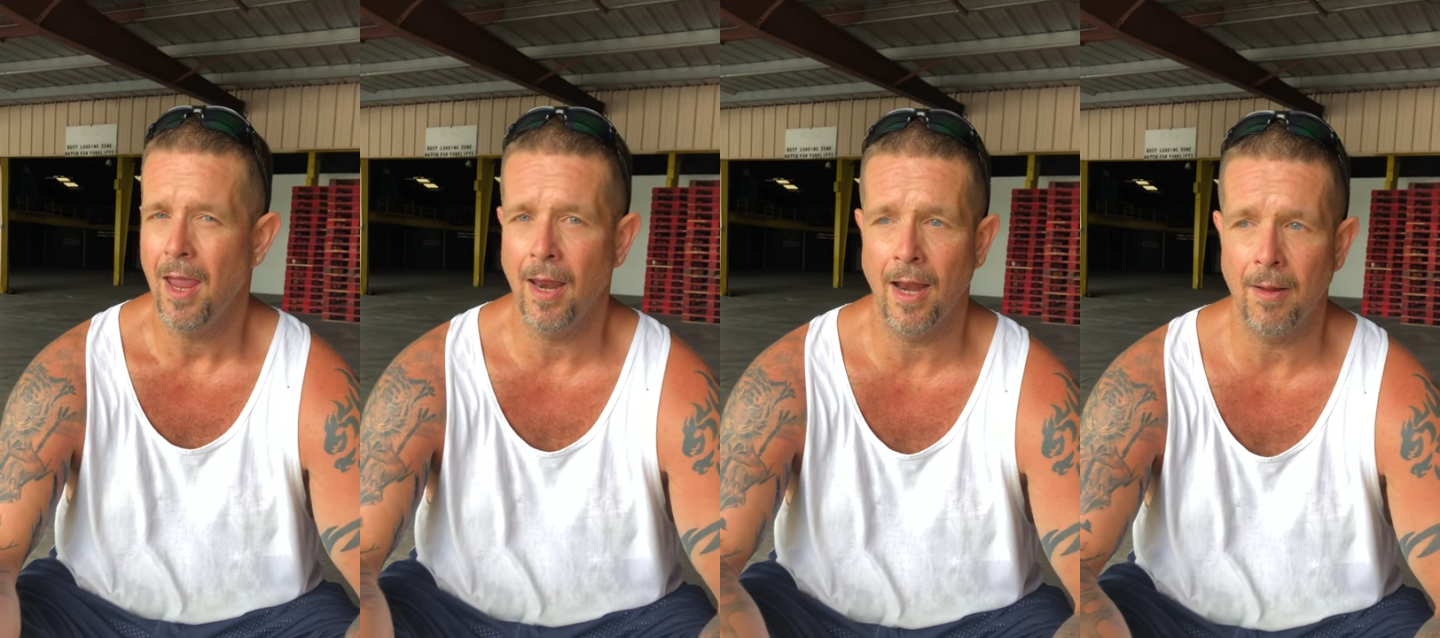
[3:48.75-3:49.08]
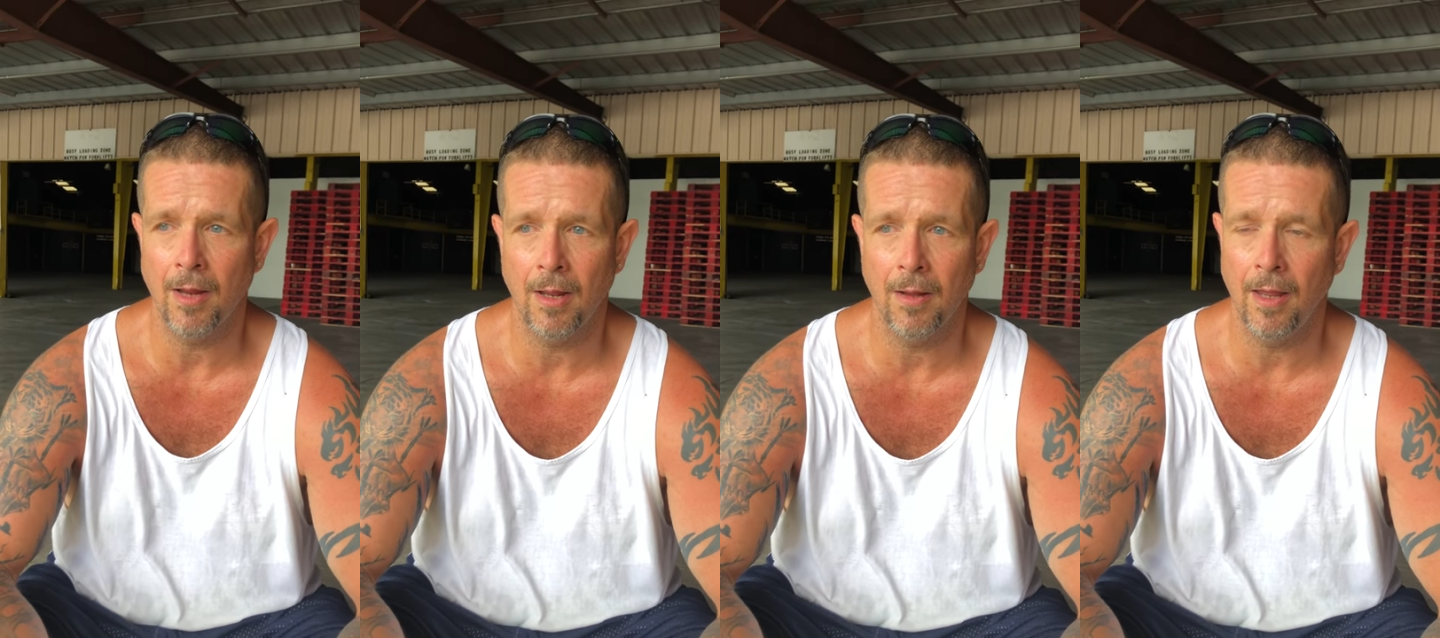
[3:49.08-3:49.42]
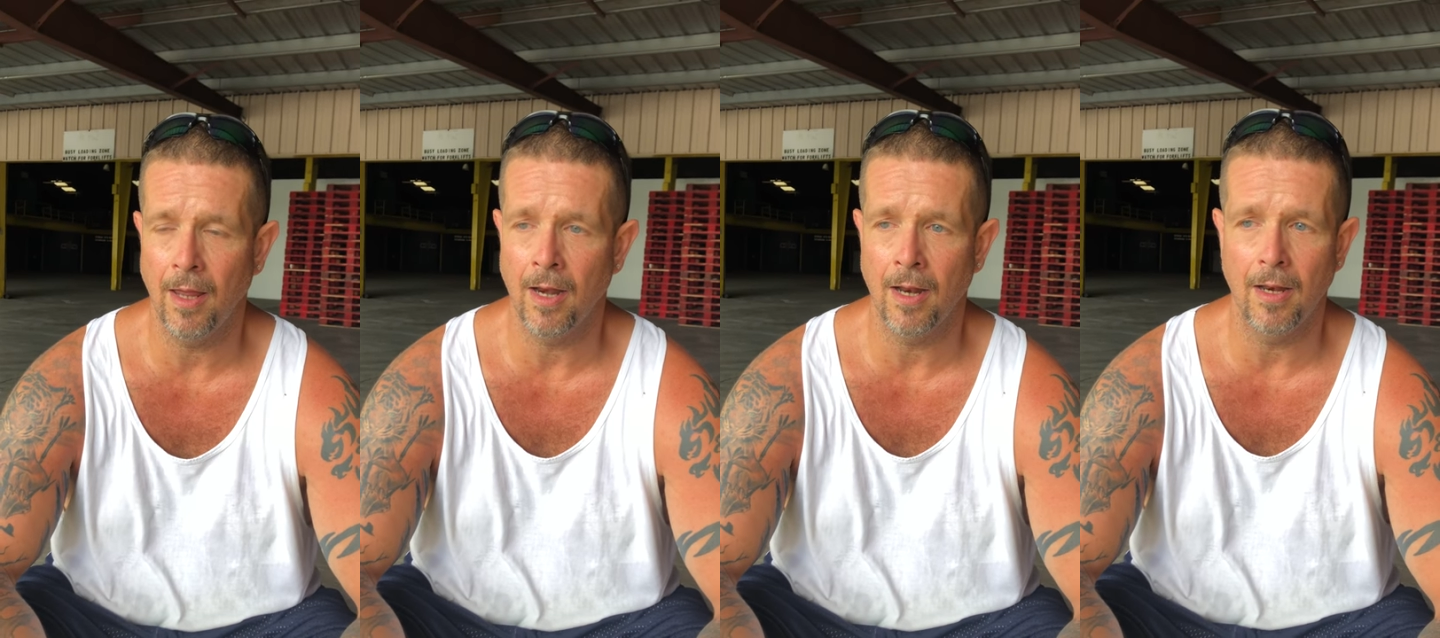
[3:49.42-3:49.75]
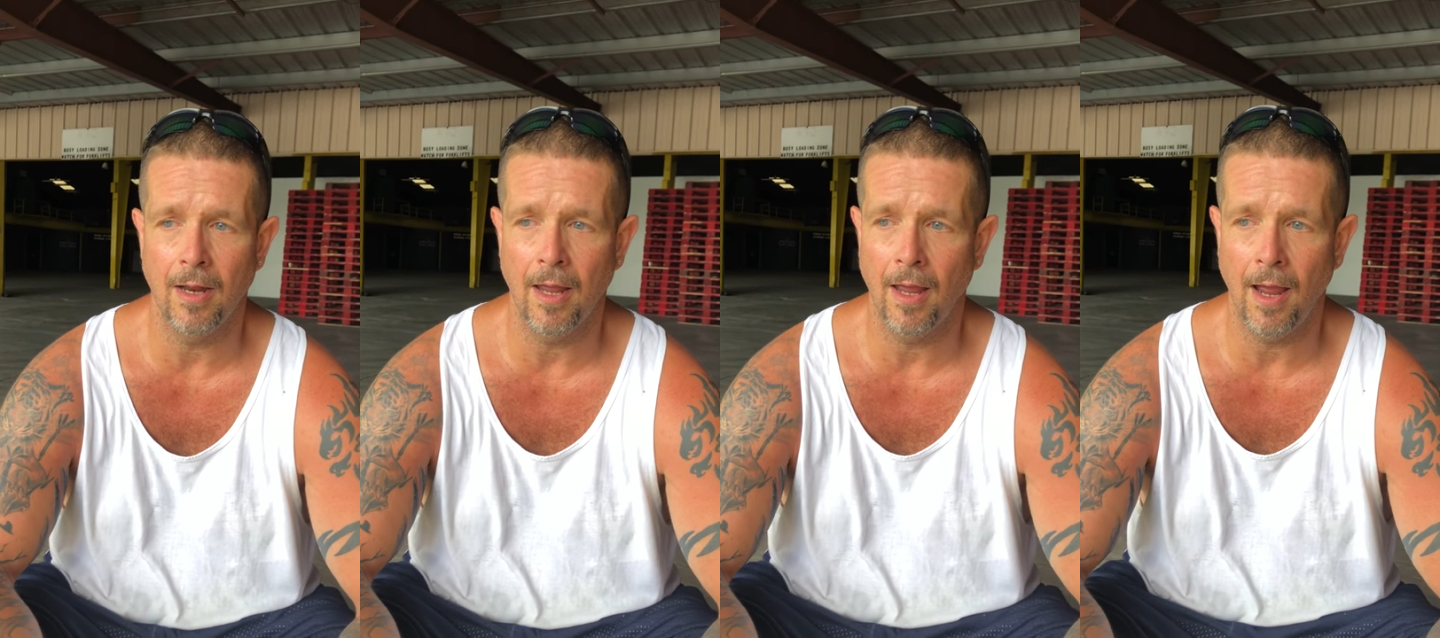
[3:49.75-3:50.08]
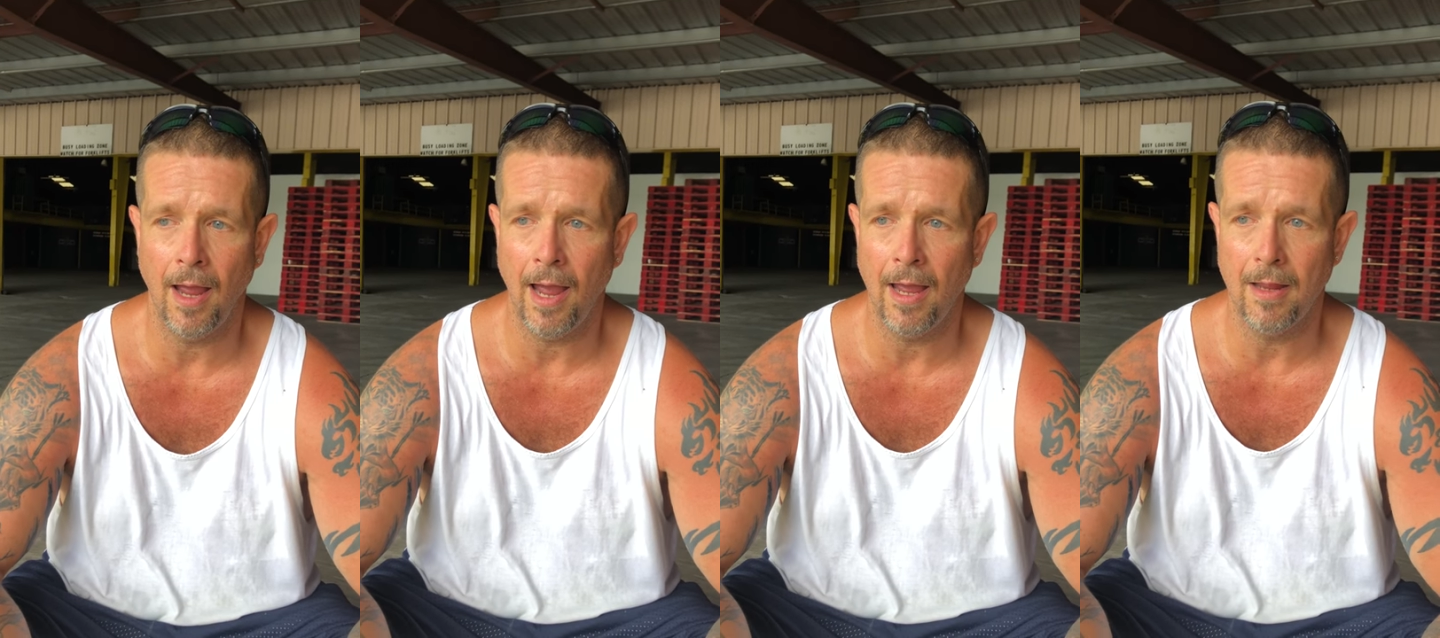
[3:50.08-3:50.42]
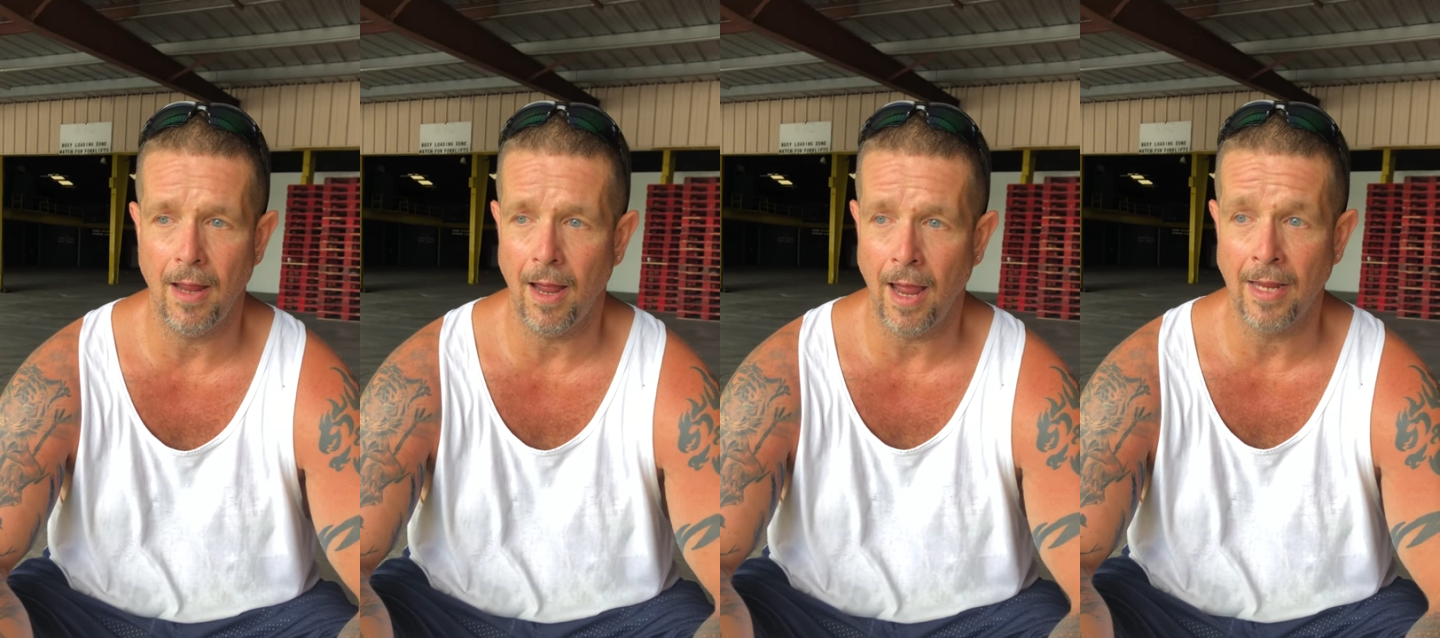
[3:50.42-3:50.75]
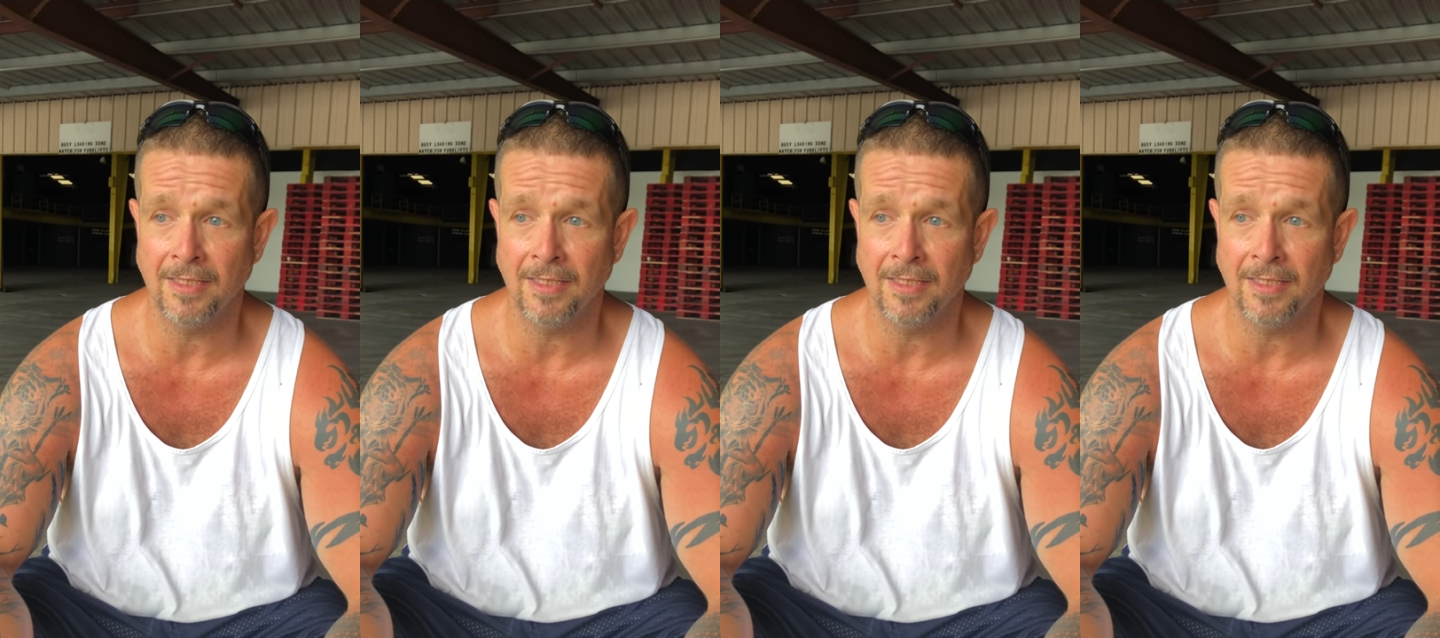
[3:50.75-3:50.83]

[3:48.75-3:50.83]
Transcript: And I, I and I, I,